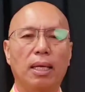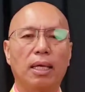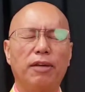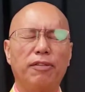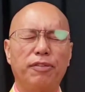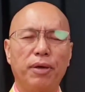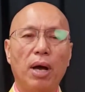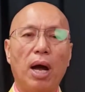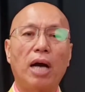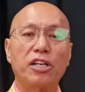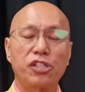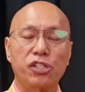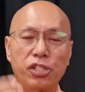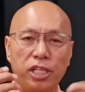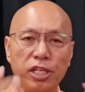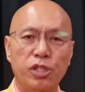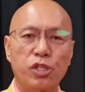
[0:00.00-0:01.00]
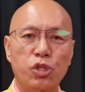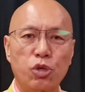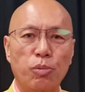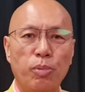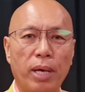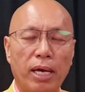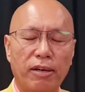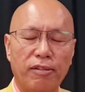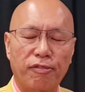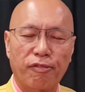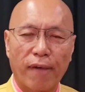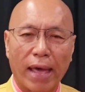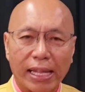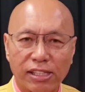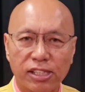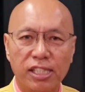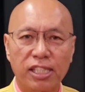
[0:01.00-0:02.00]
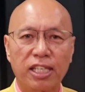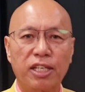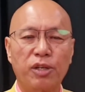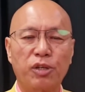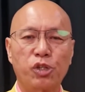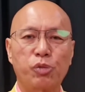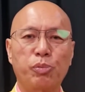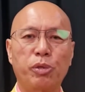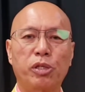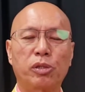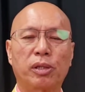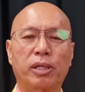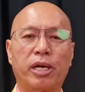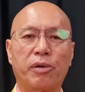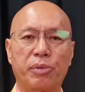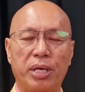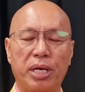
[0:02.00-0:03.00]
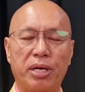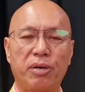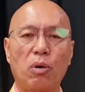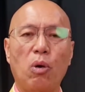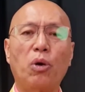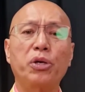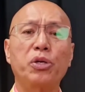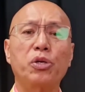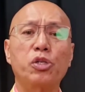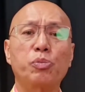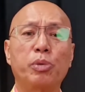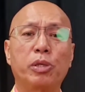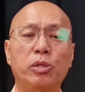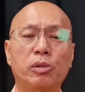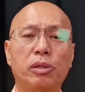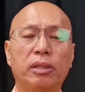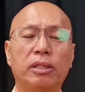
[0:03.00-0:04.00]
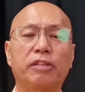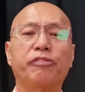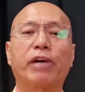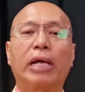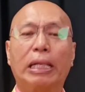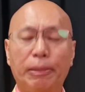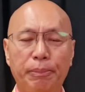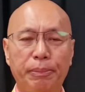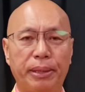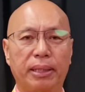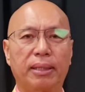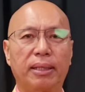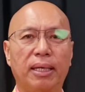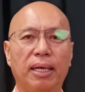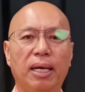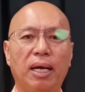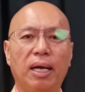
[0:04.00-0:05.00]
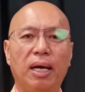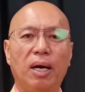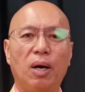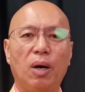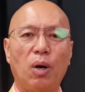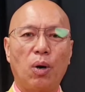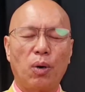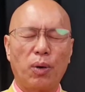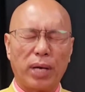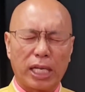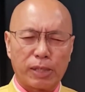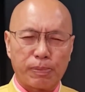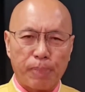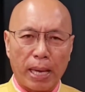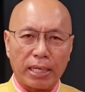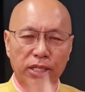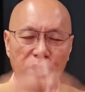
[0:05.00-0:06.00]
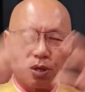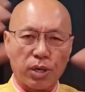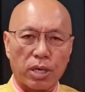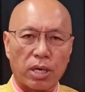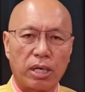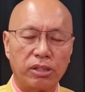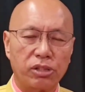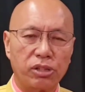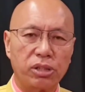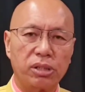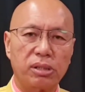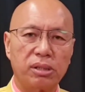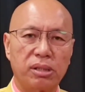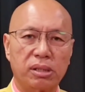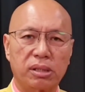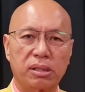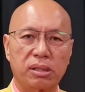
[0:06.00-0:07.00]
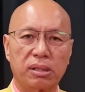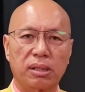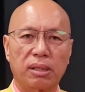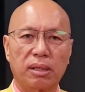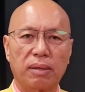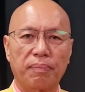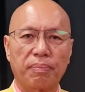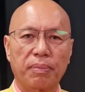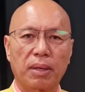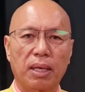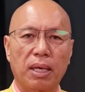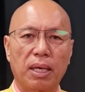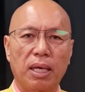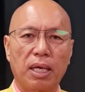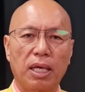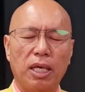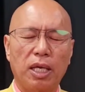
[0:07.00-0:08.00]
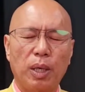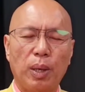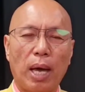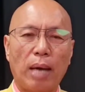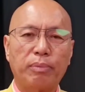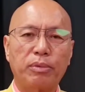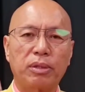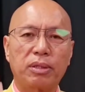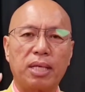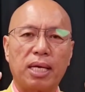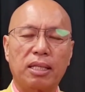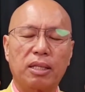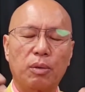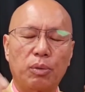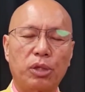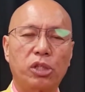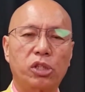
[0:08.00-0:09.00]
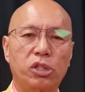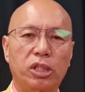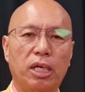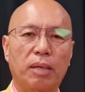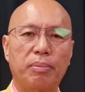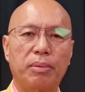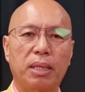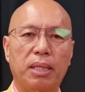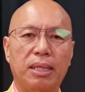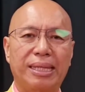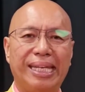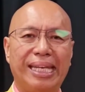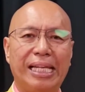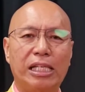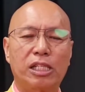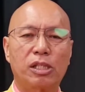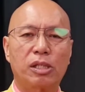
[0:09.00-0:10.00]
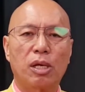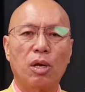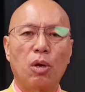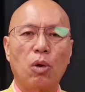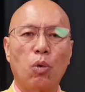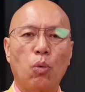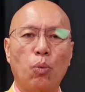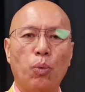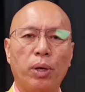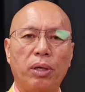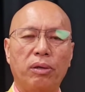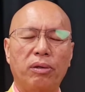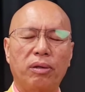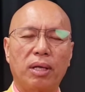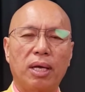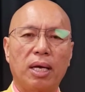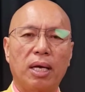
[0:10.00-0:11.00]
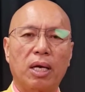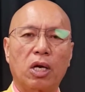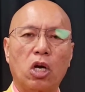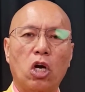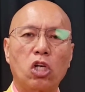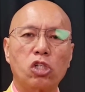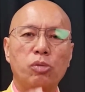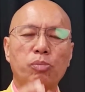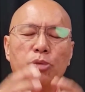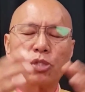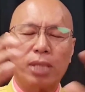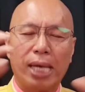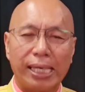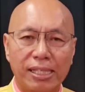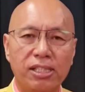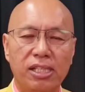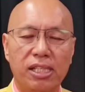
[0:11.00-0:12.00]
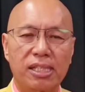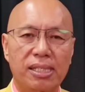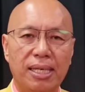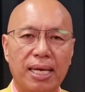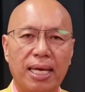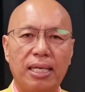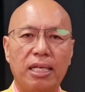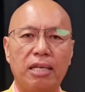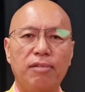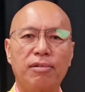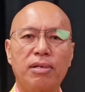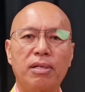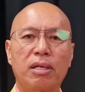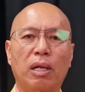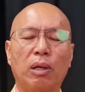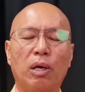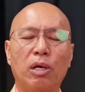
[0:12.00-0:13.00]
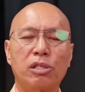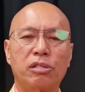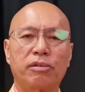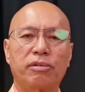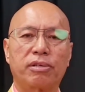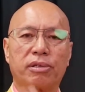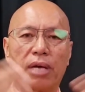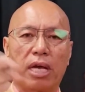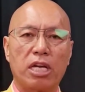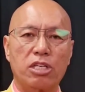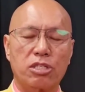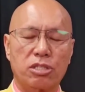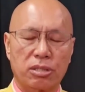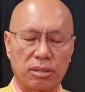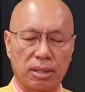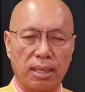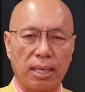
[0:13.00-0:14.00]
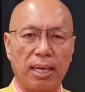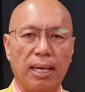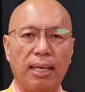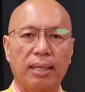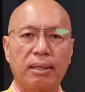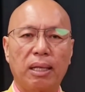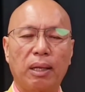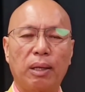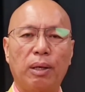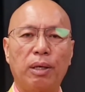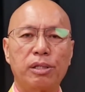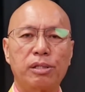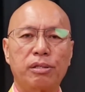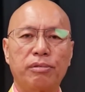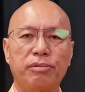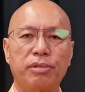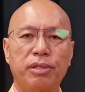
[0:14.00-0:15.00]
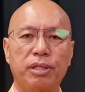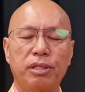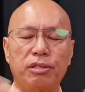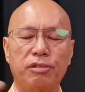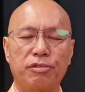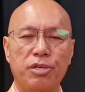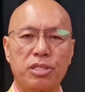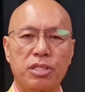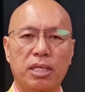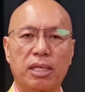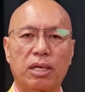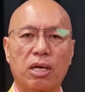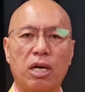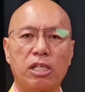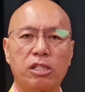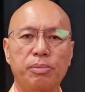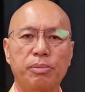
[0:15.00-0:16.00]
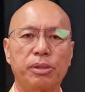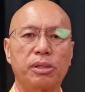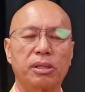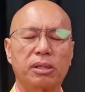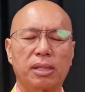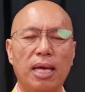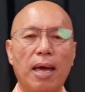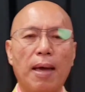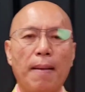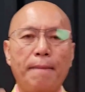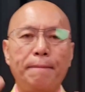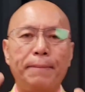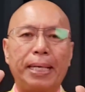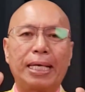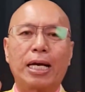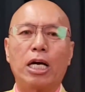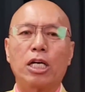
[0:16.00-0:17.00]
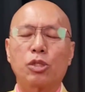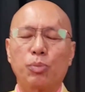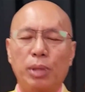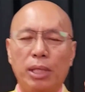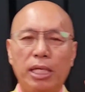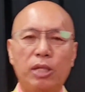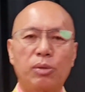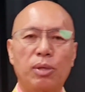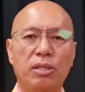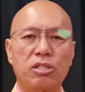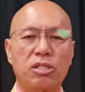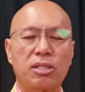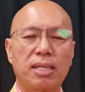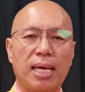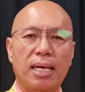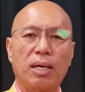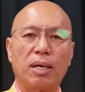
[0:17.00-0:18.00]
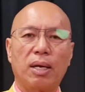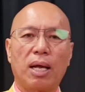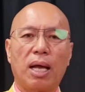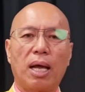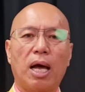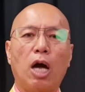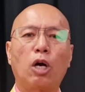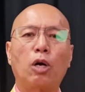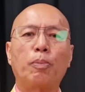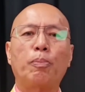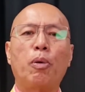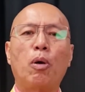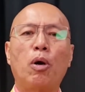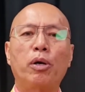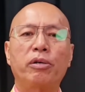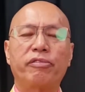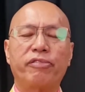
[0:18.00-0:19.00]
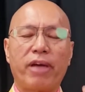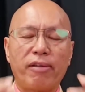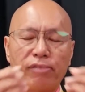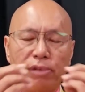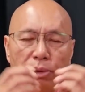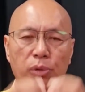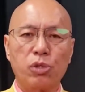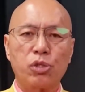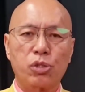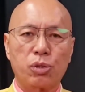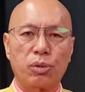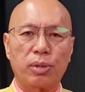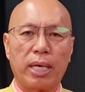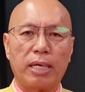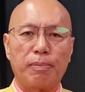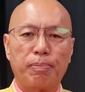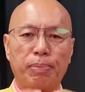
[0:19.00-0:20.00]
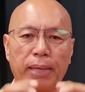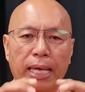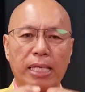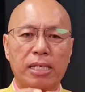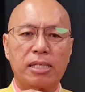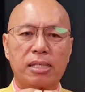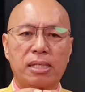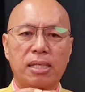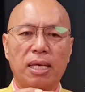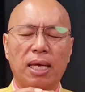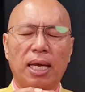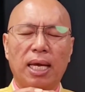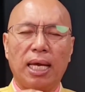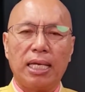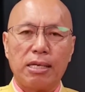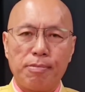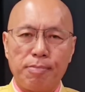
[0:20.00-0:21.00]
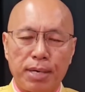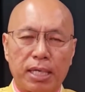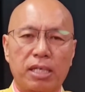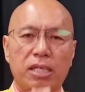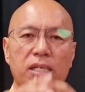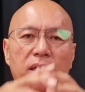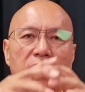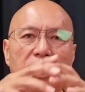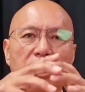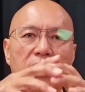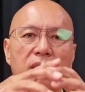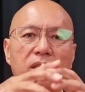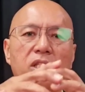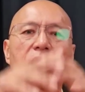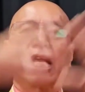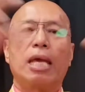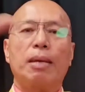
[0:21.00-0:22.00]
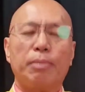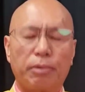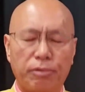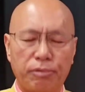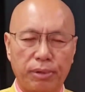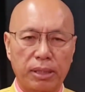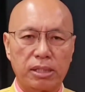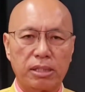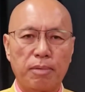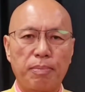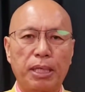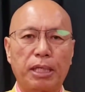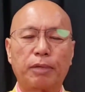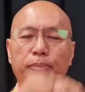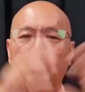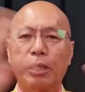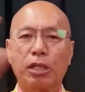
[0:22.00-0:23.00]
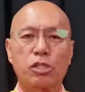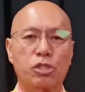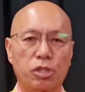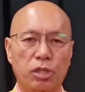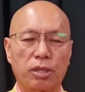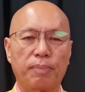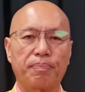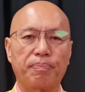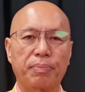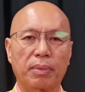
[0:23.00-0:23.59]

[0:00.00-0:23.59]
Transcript: If you are serious to be advancing your spiritual career or your spiritual development or expanding your consciousness, you have to take the workshop that deals with cosmogenesis and even the laws of creation, the laws of the universe and cosmos, because we need to understand our point of evolution and place in the bigger scheme of things, the bigger picture.